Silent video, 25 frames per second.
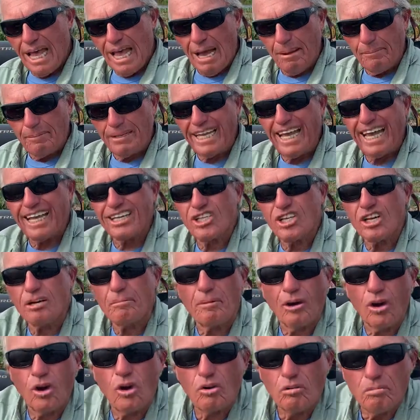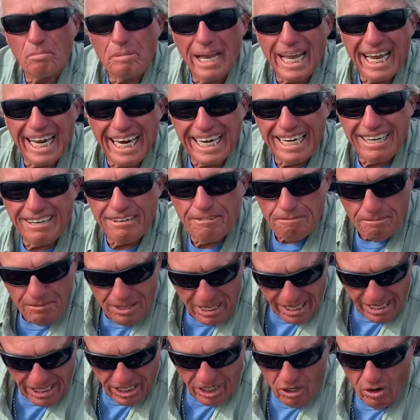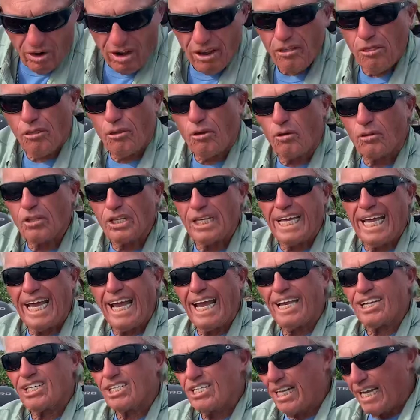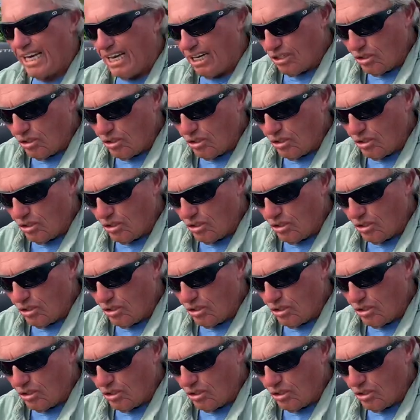I'm catching my own bait. You know, I throw the cast net,